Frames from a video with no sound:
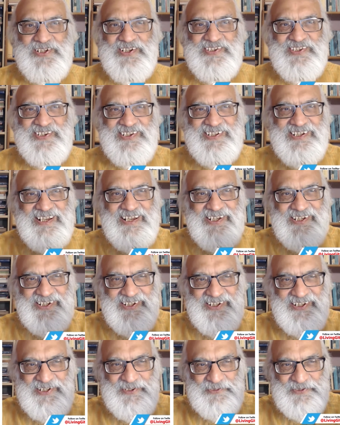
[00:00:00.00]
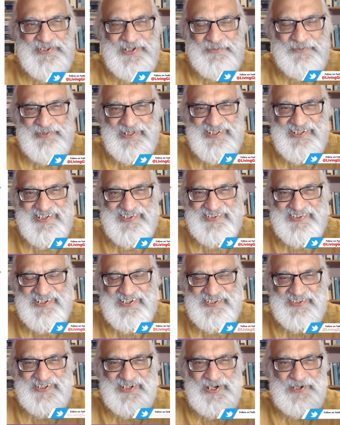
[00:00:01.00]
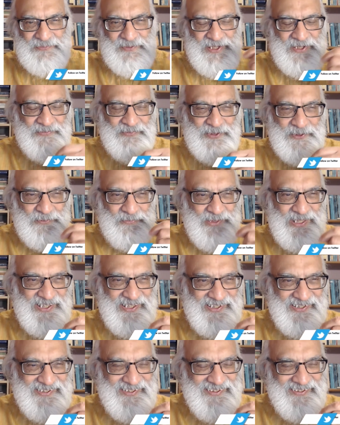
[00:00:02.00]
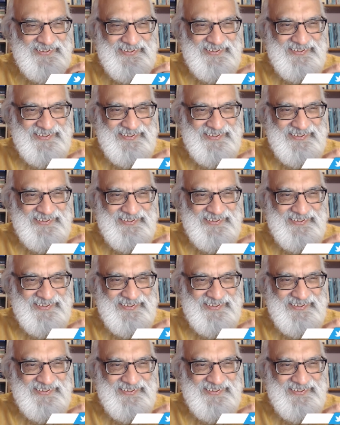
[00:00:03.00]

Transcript: this is like if somebody is describing to me,